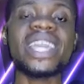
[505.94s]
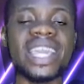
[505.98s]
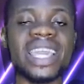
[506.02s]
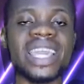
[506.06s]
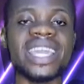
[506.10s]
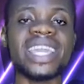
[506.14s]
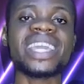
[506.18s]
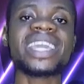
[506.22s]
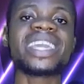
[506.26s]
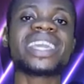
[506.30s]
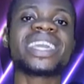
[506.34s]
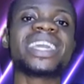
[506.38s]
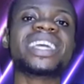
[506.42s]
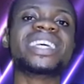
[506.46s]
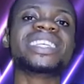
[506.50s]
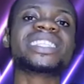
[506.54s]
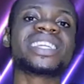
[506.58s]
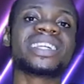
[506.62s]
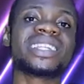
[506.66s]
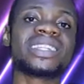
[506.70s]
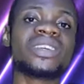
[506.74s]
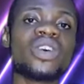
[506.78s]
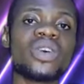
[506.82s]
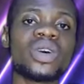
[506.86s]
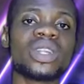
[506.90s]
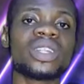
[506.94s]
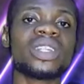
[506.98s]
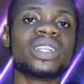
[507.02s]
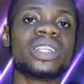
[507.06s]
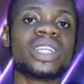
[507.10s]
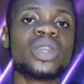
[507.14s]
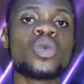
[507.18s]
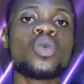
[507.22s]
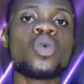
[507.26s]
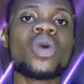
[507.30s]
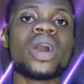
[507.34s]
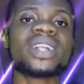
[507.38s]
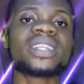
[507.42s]
against another
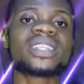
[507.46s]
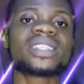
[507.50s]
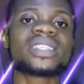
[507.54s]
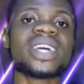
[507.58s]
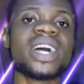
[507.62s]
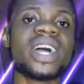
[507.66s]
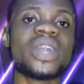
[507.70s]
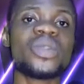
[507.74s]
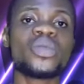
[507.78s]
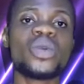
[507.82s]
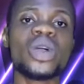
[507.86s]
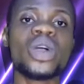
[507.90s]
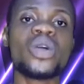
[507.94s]
League One side,